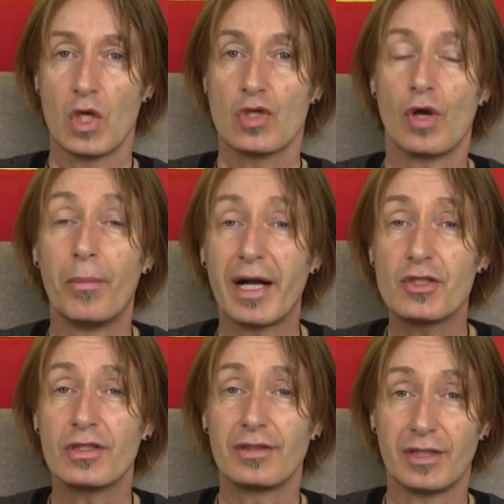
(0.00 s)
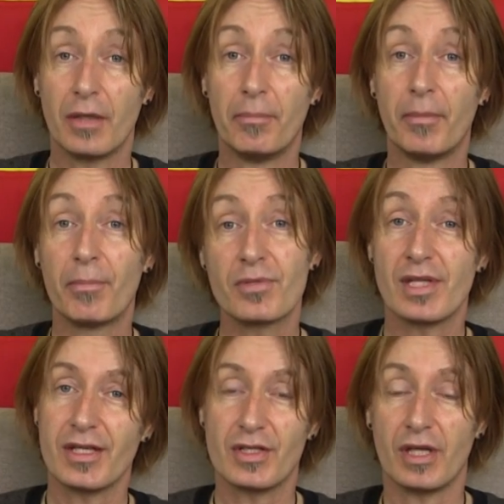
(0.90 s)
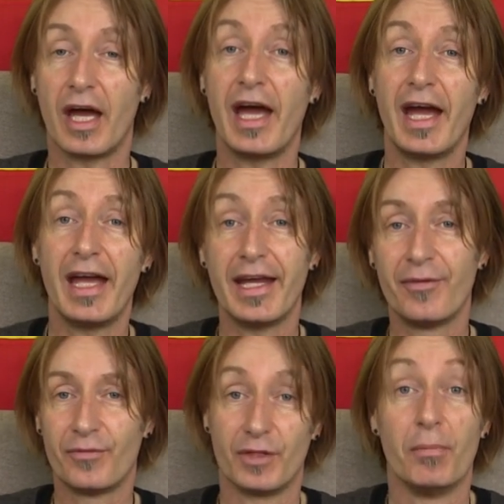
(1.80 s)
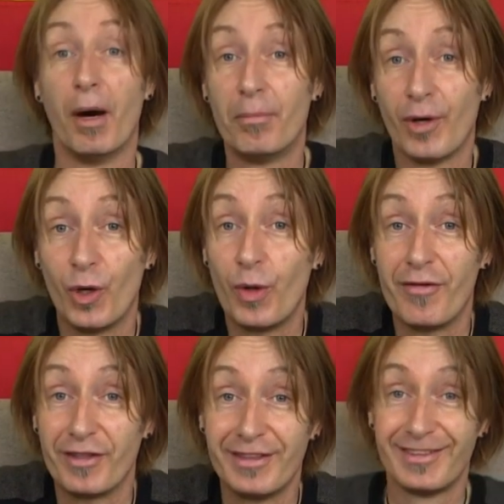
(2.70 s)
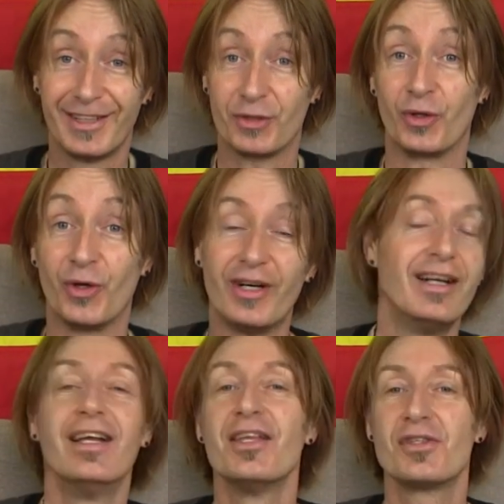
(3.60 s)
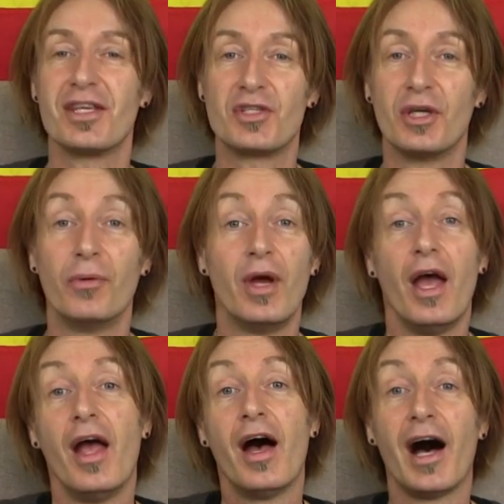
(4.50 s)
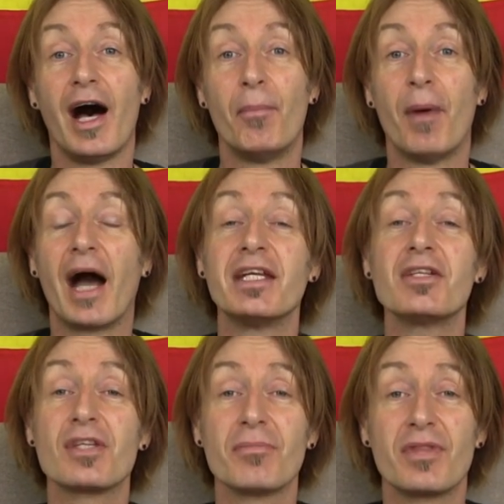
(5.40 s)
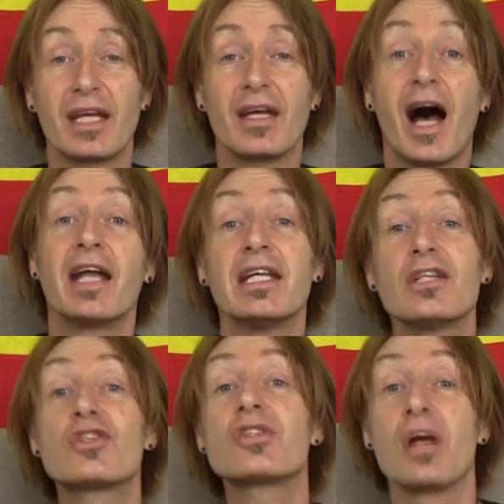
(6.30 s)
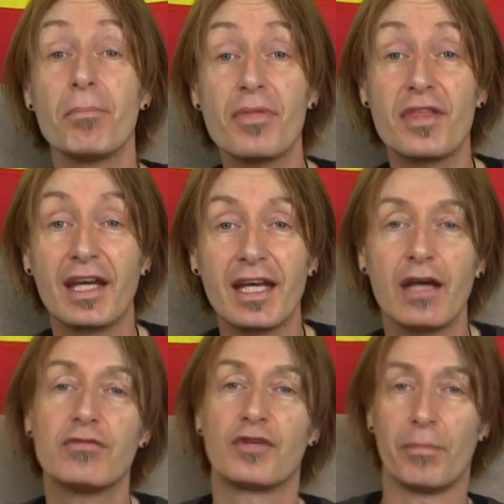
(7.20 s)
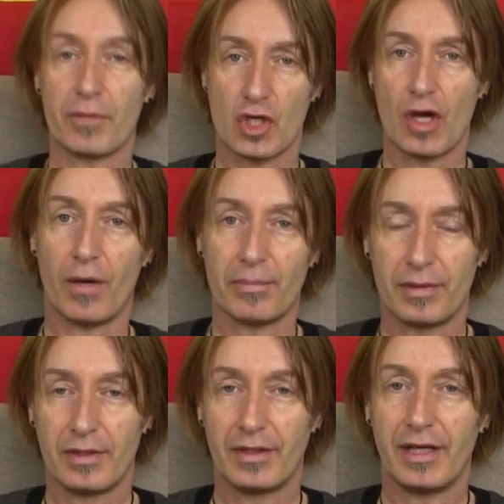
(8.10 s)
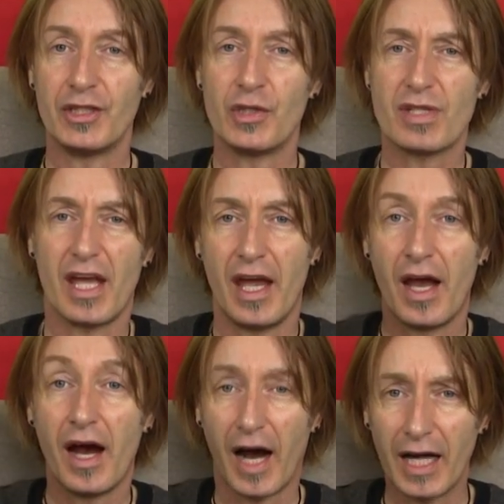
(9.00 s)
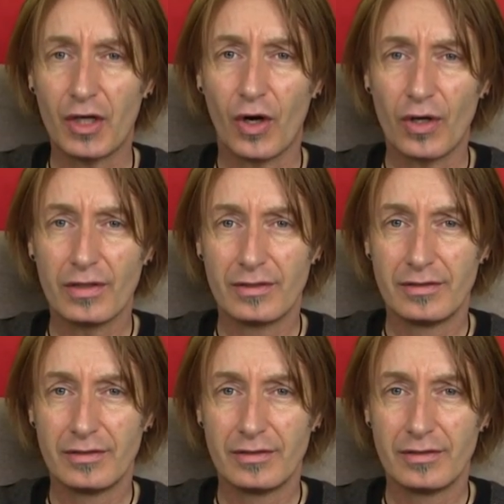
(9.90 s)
So imagine your mum says to you, hey, your mum, whoever, don't know, says to you, I need something from the shop. And you say, I'll go.